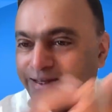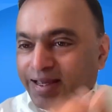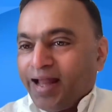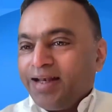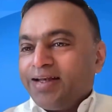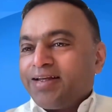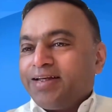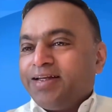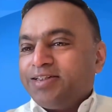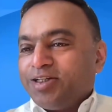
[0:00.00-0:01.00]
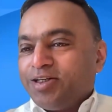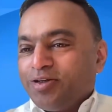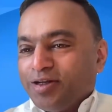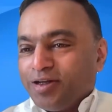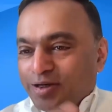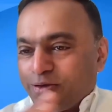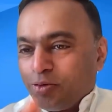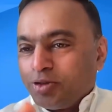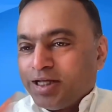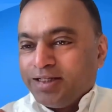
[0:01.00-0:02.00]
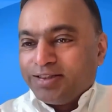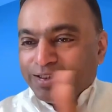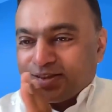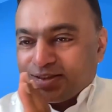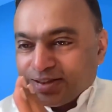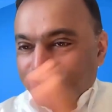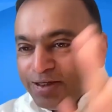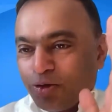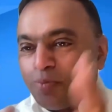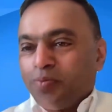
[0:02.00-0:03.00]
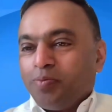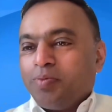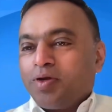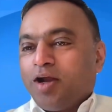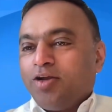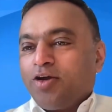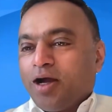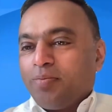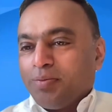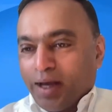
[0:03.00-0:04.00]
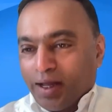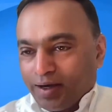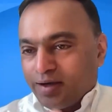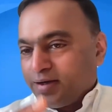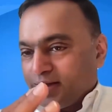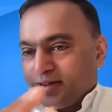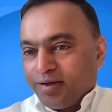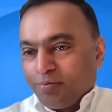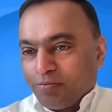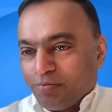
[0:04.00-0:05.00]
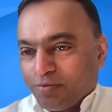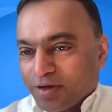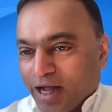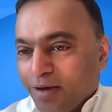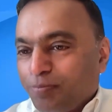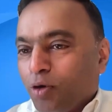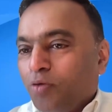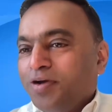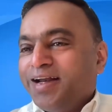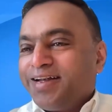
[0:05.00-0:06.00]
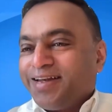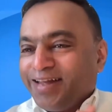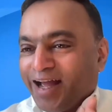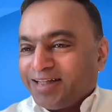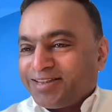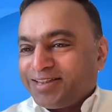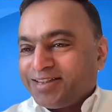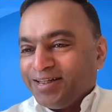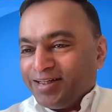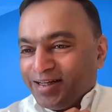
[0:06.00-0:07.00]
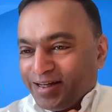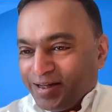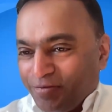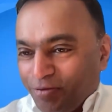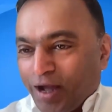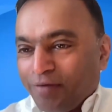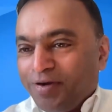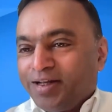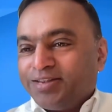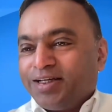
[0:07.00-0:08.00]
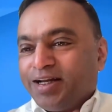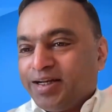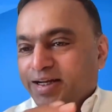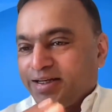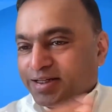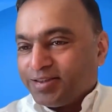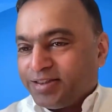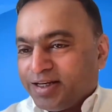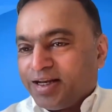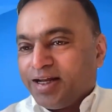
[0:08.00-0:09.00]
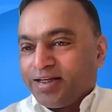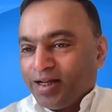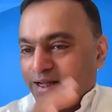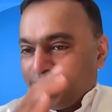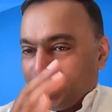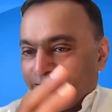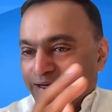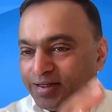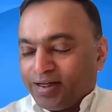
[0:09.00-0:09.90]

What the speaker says: can decision rules engines, run your company better? I think we've kind of proven it. Yes. If you haven't considered it, consider it. And,